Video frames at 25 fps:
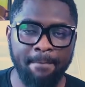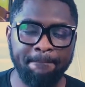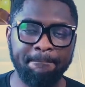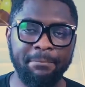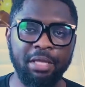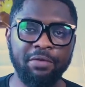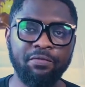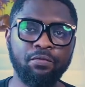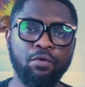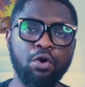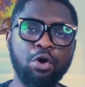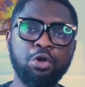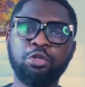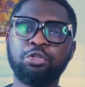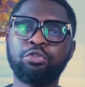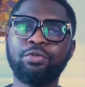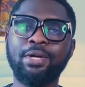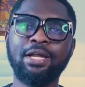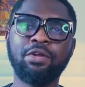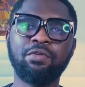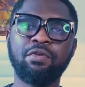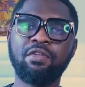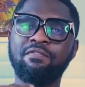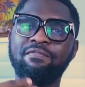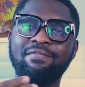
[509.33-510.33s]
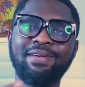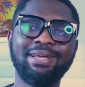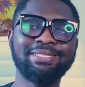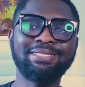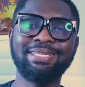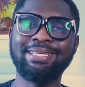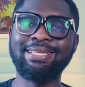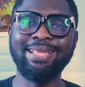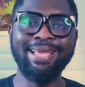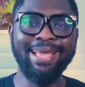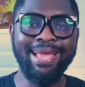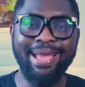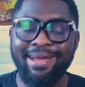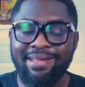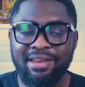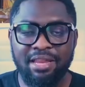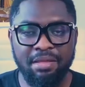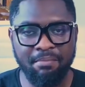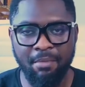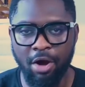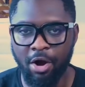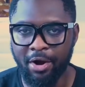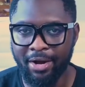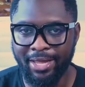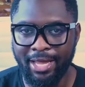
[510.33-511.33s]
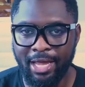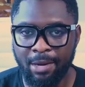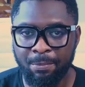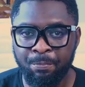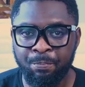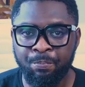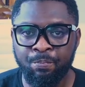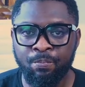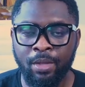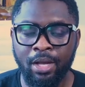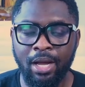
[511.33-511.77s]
before you try to invest in any market.